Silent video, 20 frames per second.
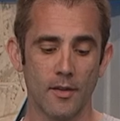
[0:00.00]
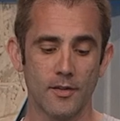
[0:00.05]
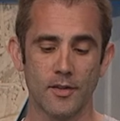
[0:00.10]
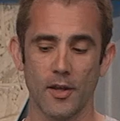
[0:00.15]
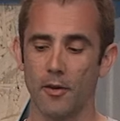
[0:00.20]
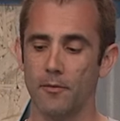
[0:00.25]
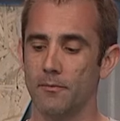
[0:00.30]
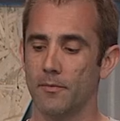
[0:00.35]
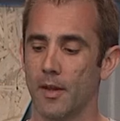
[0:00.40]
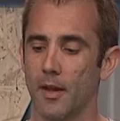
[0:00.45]

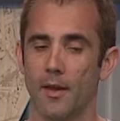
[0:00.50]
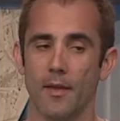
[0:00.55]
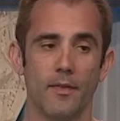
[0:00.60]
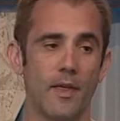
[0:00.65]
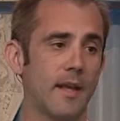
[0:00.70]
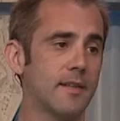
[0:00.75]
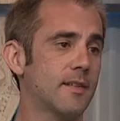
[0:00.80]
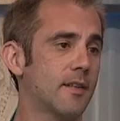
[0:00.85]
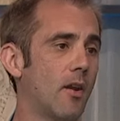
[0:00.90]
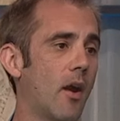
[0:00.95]
So
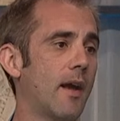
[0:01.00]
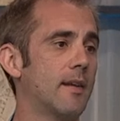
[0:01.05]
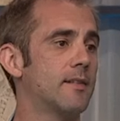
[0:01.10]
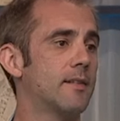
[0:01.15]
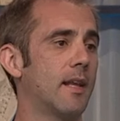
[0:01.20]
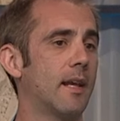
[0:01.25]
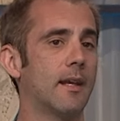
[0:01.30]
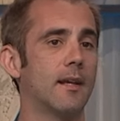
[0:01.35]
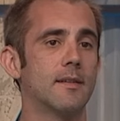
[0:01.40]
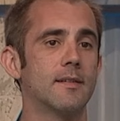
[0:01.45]
that's the
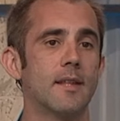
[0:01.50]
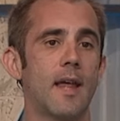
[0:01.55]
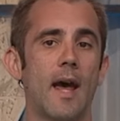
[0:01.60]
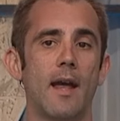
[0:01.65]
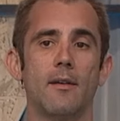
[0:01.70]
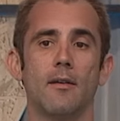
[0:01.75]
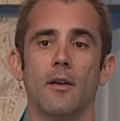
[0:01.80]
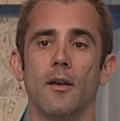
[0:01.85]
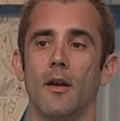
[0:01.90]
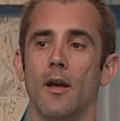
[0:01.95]
nice thing, is
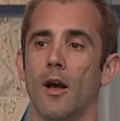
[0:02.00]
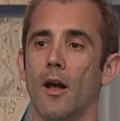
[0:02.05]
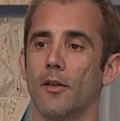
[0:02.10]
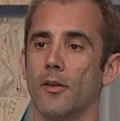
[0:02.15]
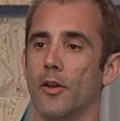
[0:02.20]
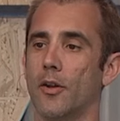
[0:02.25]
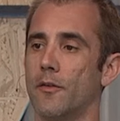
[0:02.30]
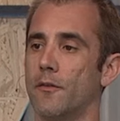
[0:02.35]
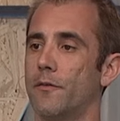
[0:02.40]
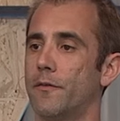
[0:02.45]
that a
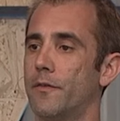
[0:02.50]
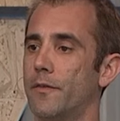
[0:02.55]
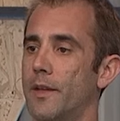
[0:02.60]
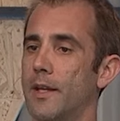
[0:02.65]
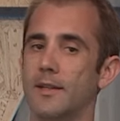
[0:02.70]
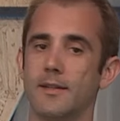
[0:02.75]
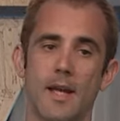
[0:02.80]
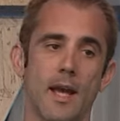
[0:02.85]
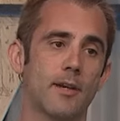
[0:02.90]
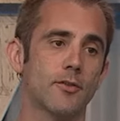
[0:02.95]
lot of
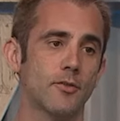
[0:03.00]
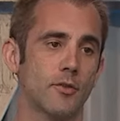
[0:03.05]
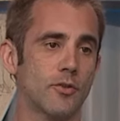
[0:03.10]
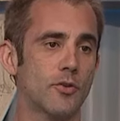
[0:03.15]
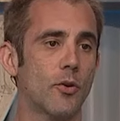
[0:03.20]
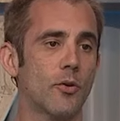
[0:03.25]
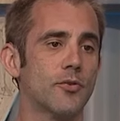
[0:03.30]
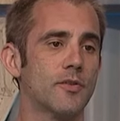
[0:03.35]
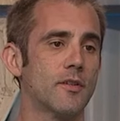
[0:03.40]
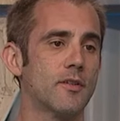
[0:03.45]
these extra
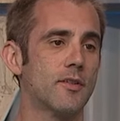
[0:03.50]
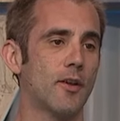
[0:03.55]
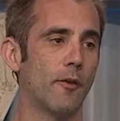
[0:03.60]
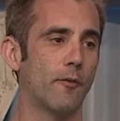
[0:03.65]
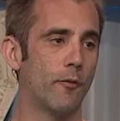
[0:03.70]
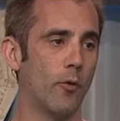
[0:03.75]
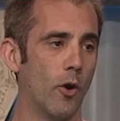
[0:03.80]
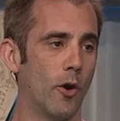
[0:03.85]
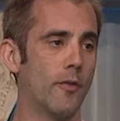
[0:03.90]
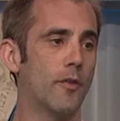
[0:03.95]
tools and
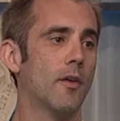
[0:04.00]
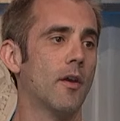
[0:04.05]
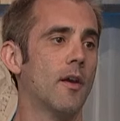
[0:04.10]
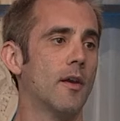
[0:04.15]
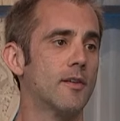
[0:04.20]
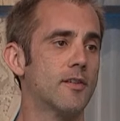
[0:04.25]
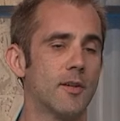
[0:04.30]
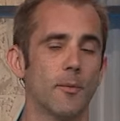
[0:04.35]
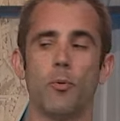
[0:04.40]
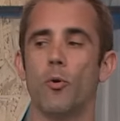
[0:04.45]
so forth
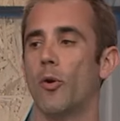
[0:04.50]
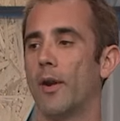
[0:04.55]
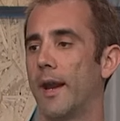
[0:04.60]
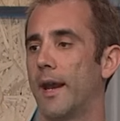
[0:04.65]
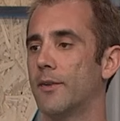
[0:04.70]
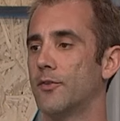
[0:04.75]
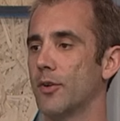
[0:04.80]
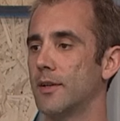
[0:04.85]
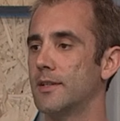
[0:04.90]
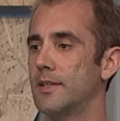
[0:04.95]
support
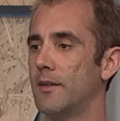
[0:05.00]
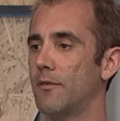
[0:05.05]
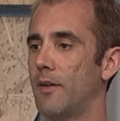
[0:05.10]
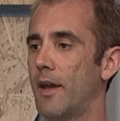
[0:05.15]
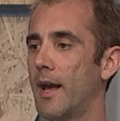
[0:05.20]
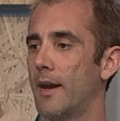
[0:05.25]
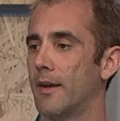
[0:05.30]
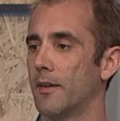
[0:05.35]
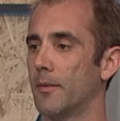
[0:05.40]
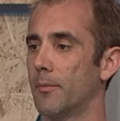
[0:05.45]
Android
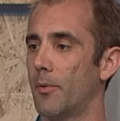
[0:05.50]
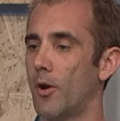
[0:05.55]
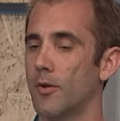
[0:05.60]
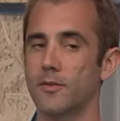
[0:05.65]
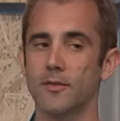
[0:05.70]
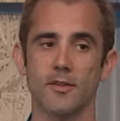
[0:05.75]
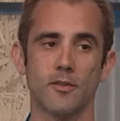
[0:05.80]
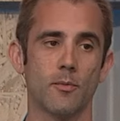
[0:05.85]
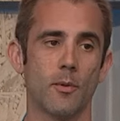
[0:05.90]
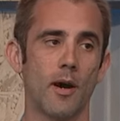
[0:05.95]
TV out of the
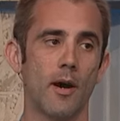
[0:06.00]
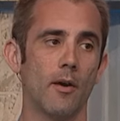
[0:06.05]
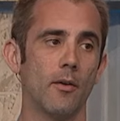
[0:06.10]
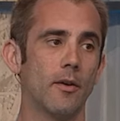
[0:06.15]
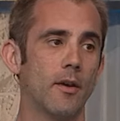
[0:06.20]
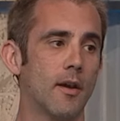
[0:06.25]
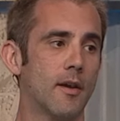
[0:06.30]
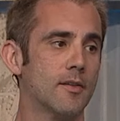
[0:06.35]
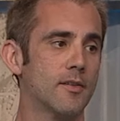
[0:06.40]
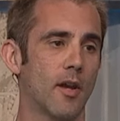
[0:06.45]
box as
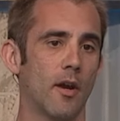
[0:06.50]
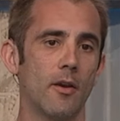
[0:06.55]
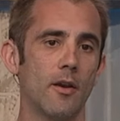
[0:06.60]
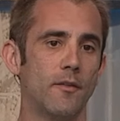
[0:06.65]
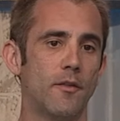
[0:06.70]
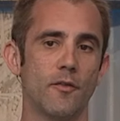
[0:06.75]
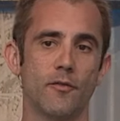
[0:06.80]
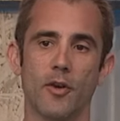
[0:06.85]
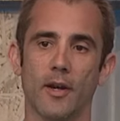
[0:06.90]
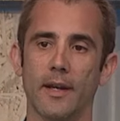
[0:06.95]
well. So
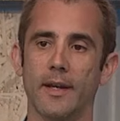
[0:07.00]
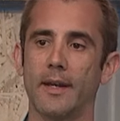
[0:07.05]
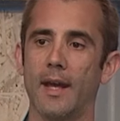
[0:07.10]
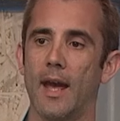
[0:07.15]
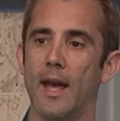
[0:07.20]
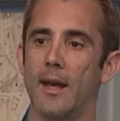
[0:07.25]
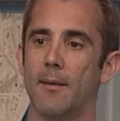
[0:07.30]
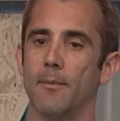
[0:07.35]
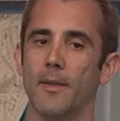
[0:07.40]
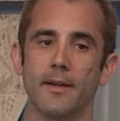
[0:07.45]
if you've got a
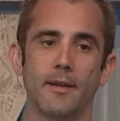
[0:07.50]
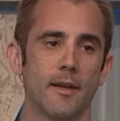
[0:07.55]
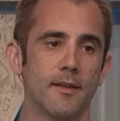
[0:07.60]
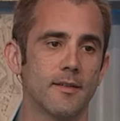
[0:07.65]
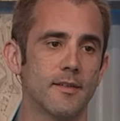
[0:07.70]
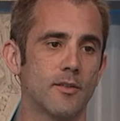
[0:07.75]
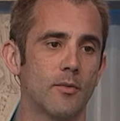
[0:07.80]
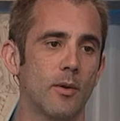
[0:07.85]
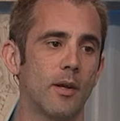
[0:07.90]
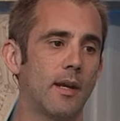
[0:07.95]
game that
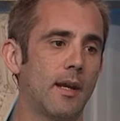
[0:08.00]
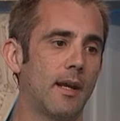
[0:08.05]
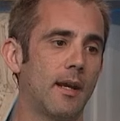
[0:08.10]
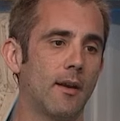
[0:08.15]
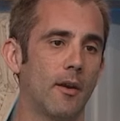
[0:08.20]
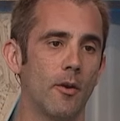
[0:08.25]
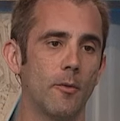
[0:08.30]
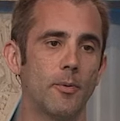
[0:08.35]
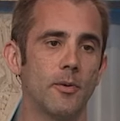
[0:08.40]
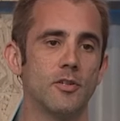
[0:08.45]
does
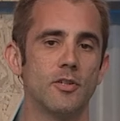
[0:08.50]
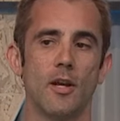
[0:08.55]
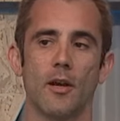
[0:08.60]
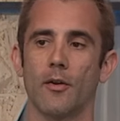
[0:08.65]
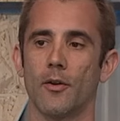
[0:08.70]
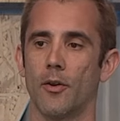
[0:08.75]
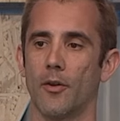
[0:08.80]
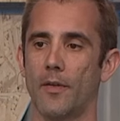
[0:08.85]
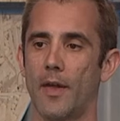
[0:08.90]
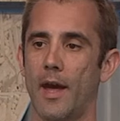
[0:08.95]
3D and
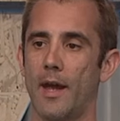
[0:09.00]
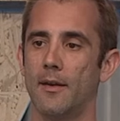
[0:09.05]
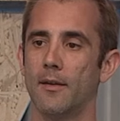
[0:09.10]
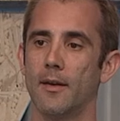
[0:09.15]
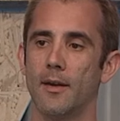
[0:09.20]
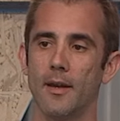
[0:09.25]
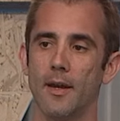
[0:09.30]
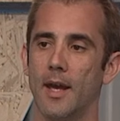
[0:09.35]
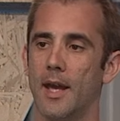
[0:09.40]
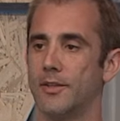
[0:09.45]
OpenGL and all that,
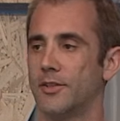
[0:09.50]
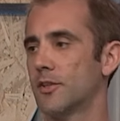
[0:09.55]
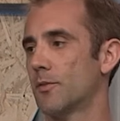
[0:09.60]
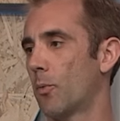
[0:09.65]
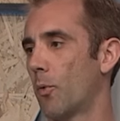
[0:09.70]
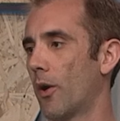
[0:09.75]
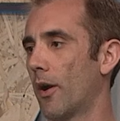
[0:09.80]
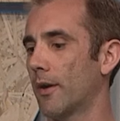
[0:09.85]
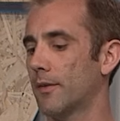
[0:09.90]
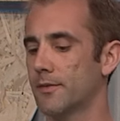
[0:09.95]
it
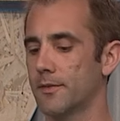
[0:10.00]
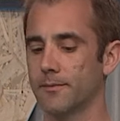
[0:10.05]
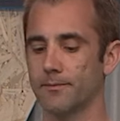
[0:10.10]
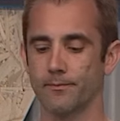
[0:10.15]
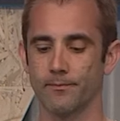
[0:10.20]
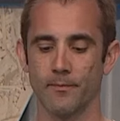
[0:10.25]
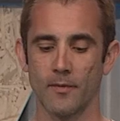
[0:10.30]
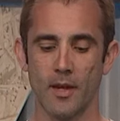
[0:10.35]
just works.